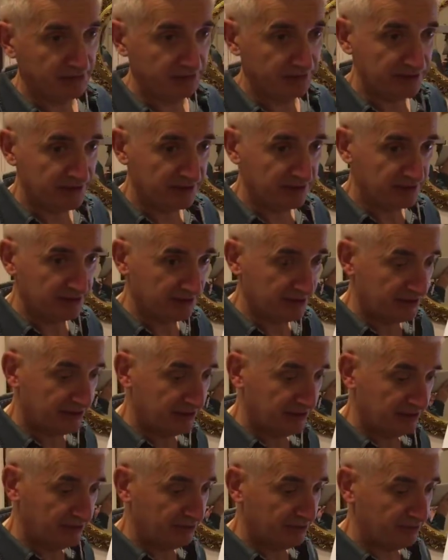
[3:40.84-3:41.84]
busy,
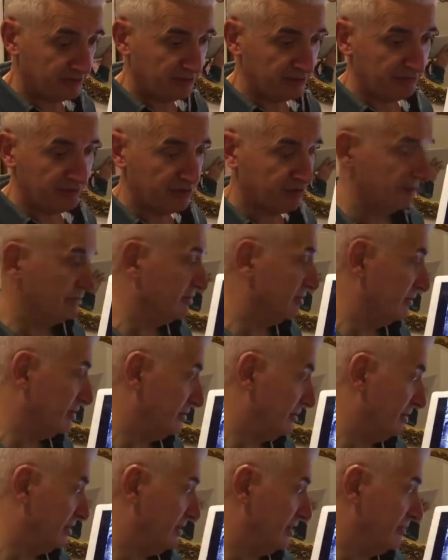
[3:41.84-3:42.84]
you can miss your
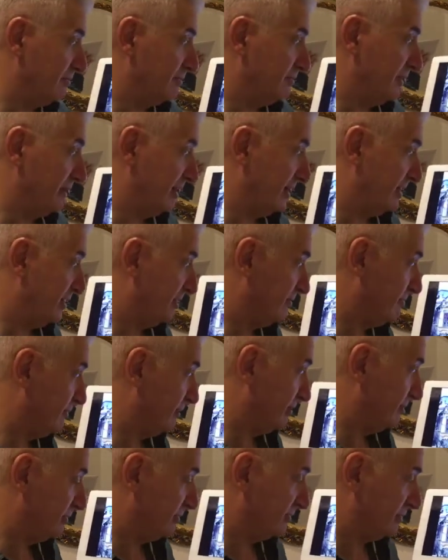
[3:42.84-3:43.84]
airplane
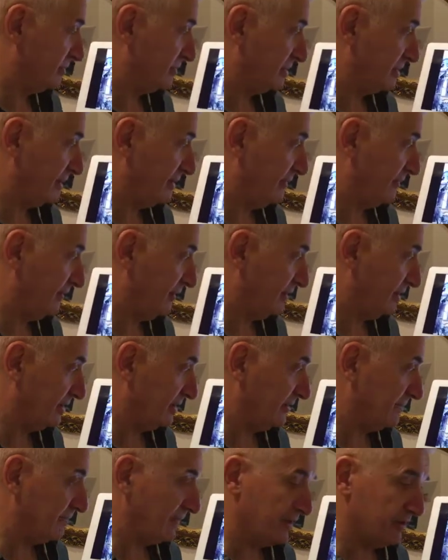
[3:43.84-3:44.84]
because of the
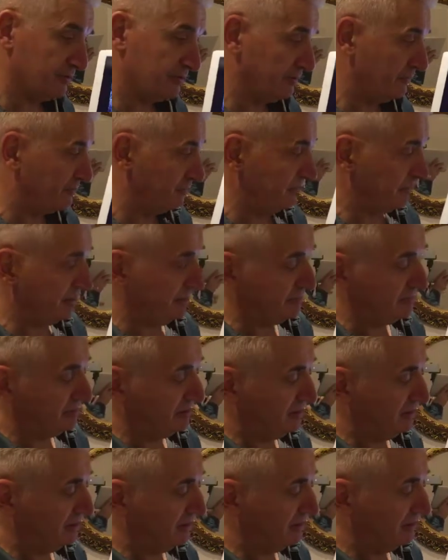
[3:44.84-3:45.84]
traffic, lots of
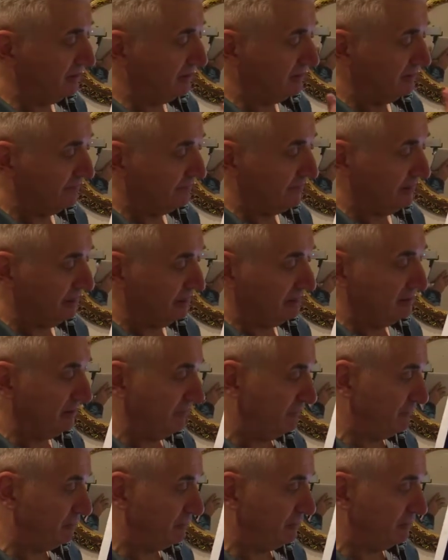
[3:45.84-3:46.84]
corruption again
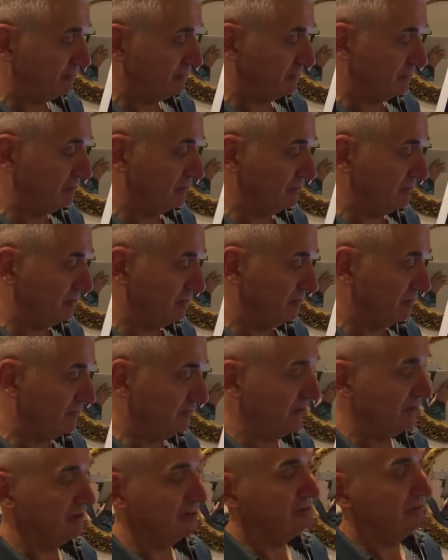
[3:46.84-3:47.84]
if you want to
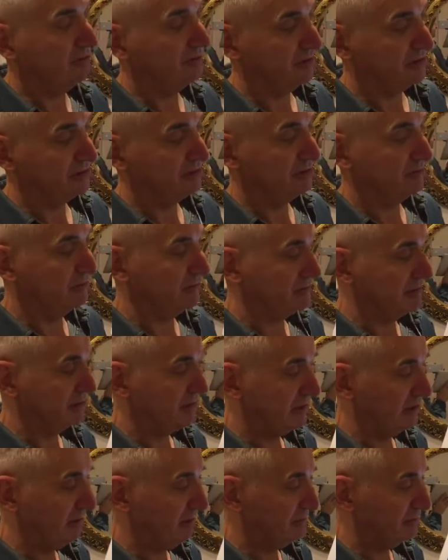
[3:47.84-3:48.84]
renovate or restore
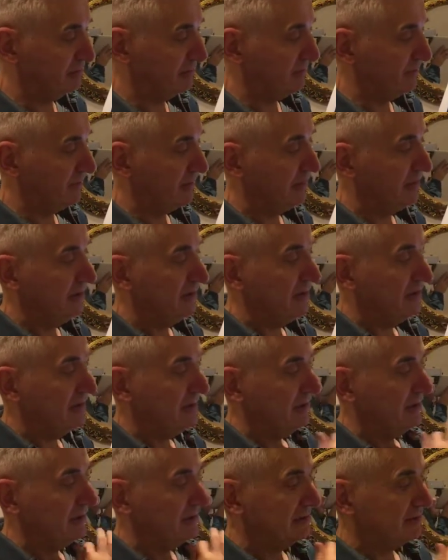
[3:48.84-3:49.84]
this house.
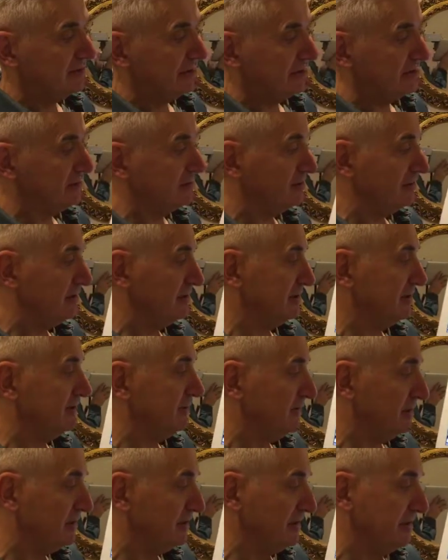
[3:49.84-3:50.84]
In Saxon
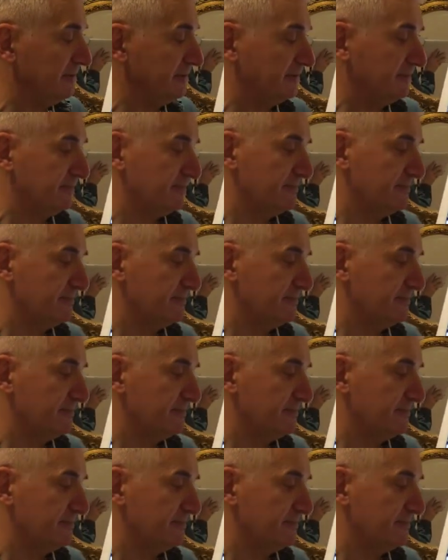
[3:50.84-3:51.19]
Transylvania,